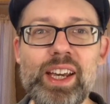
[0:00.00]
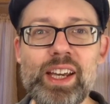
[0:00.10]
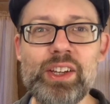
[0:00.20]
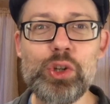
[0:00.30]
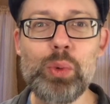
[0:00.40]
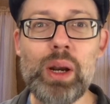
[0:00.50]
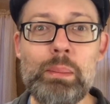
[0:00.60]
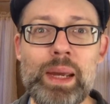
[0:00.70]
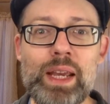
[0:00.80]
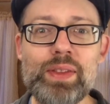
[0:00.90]
And you want to
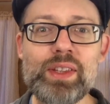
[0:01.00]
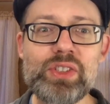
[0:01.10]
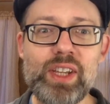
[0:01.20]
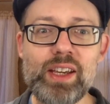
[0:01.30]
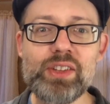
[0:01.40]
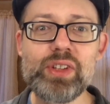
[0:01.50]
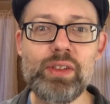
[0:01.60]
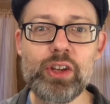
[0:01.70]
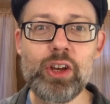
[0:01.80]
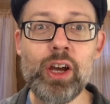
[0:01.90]
make the stakes of
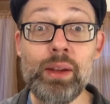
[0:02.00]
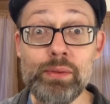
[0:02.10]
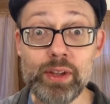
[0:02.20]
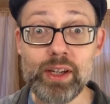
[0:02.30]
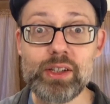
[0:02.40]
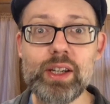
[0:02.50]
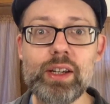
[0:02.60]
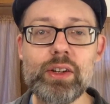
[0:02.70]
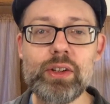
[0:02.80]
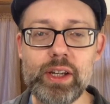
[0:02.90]
the conflict
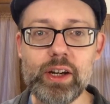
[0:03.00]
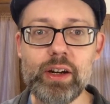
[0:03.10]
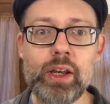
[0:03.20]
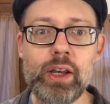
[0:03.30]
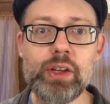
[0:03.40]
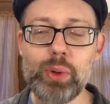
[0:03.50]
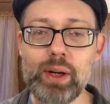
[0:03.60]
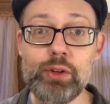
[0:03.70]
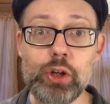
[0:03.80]
clear. So whatever your